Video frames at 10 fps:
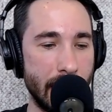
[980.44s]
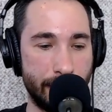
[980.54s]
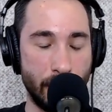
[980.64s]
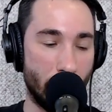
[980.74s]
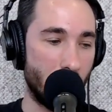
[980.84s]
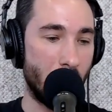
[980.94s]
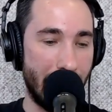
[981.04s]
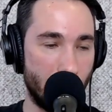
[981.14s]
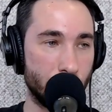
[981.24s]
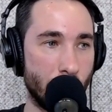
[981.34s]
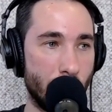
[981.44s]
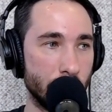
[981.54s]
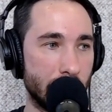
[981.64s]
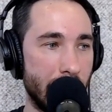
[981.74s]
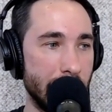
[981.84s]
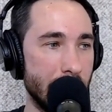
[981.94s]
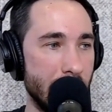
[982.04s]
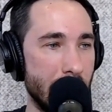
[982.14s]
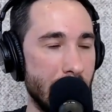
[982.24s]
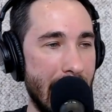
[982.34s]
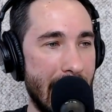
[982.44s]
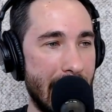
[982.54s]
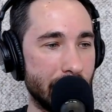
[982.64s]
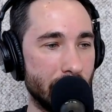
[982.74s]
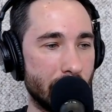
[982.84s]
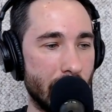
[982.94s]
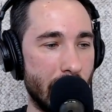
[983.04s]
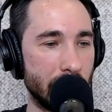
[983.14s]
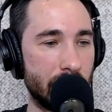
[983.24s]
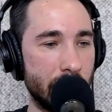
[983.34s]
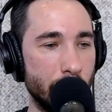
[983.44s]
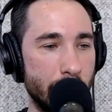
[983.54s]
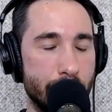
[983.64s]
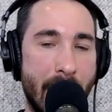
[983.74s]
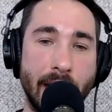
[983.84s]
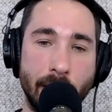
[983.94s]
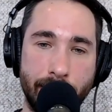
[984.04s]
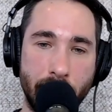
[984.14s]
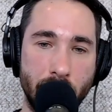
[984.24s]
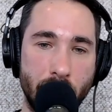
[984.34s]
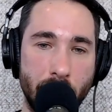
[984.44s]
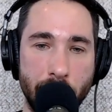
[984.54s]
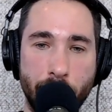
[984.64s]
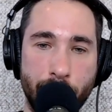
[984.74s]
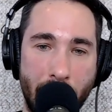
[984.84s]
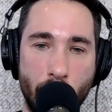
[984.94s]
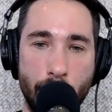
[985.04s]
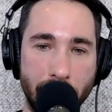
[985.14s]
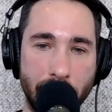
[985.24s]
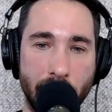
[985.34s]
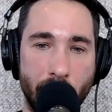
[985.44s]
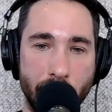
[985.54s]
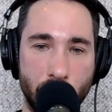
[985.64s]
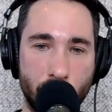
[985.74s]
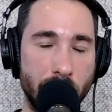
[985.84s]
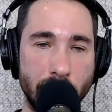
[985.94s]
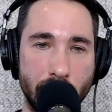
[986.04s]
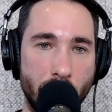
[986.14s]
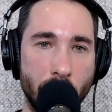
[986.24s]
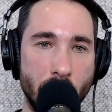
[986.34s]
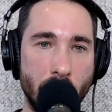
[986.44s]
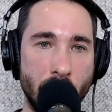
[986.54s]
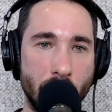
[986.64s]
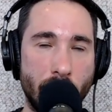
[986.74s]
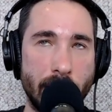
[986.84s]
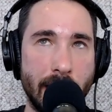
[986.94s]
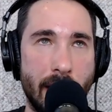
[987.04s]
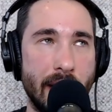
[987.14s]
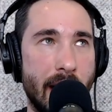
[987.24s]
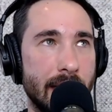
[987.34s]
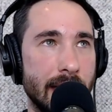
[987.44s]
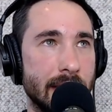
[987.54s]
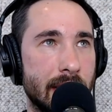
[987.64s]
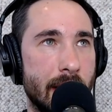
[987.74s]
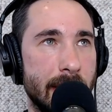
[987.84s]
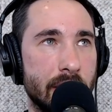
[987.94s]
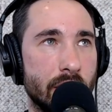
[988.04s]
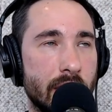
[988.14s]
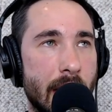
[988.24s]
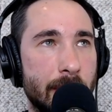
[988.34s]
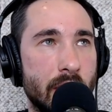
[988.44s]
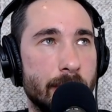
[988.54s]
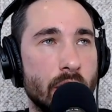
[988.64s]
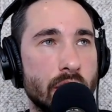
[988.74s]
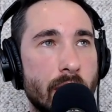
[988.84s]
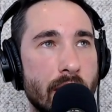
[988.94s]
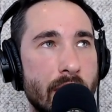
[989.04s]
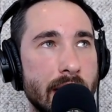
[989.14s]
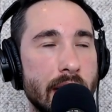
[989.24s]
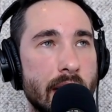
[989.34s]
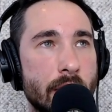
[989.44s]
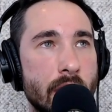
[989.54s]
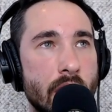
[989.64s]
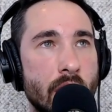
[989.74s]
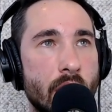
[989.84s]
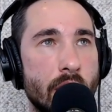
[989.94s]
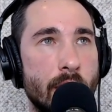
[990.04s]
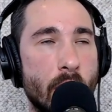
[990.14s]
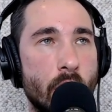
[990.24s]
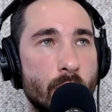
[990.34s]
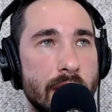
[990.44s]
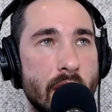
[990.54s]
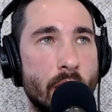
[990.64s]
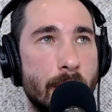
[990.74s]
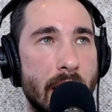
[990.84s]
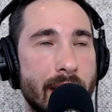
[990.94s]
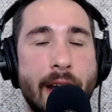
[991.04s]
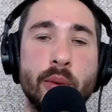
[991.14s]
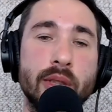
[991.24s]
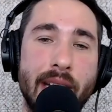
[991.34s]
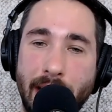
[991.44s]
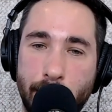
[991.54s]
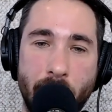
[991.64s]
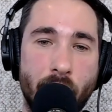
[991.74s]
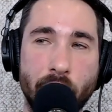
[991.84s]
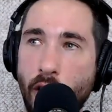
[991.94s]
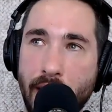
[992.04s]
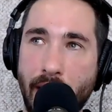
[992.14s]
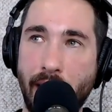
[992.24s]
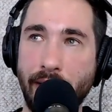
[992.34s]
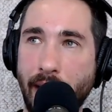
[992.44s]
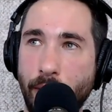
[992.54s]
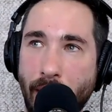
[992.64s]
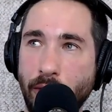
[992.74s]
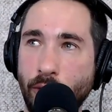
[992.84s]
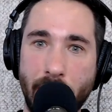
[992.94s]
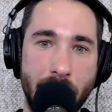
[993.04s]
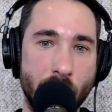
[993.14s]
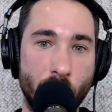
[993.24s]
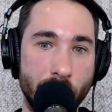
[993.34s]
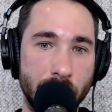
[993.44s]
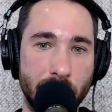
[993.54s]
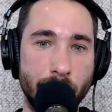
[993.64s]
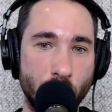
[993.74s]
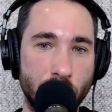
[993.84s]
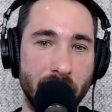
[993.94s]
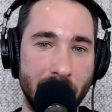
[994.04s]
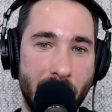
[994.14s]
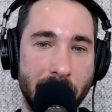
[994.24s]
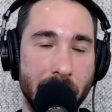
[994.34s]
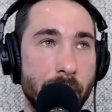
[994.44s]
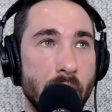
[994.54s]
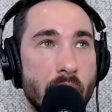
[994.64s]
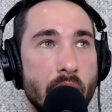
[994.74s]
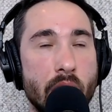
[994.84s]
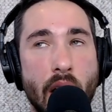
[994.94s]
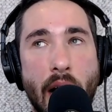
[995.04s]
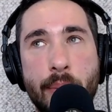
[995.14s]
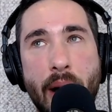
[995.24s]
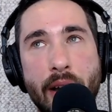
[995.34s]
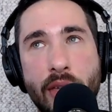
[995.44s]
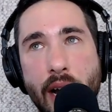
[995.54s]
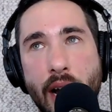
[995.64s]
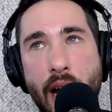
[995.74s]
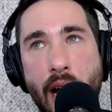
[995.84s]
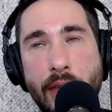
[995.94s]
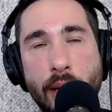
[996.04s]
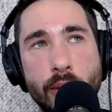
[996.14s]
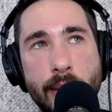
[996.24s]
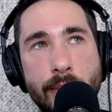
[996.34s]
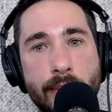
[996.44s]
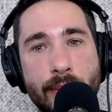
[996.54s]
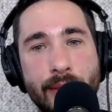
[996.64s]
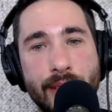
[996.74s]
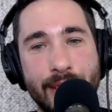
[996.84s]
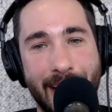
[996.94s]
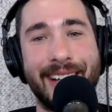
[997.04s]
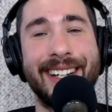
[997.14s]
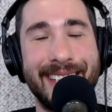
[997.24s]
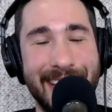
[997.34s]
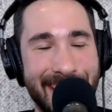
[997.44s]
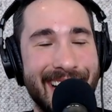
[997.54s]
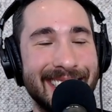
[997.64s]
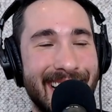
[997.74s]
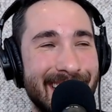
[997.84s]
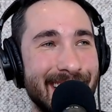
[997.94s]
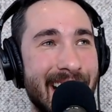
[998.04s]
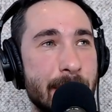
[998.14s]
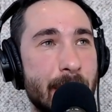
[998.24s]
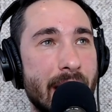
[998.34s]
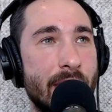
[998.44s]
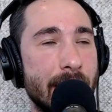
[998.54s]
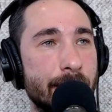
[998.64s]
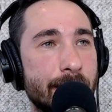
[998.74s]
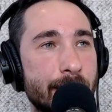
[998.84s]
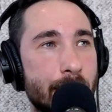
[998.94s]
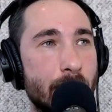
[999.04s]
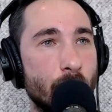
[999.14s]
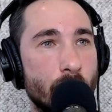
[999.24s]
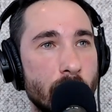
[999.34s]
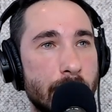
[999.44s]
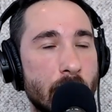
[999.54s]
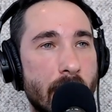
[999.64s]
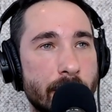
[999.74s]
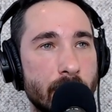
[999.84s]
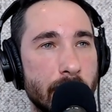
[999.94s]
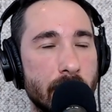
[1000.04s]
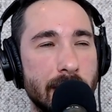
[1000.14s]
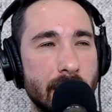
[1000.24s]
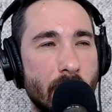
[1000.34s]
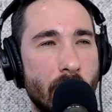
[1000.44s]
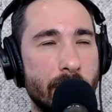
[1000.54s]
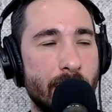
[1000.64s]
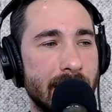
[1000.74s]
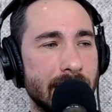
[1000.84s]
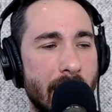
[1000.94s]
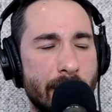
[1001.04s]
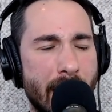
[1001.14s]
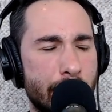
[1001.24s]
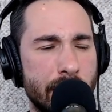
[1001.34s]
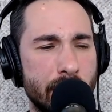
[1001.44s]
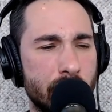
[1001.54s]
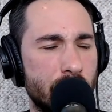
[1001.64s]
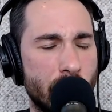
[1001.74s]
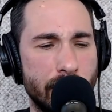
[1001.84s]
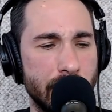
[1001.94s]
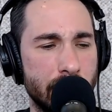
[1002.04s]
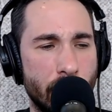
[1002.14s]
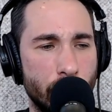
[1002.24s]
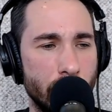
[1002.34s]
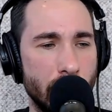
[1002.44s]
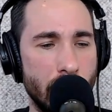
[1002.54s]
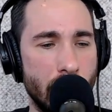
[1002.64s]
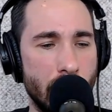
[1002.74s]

if you're allowed to go outside and and still be mindful of your fellow person on the street. So. So I think I, th- I think that's a misconception, but also I think, you know, the more we know about, everyone's an expert on COVID, aren't they? When really none of us, most of us aren't. Exactly. Uh, but I think I think we'll Facebook be, says yeah, so. Yeah, exactly. But I think people will be grateful, because there's a lot of things that have happened during this whole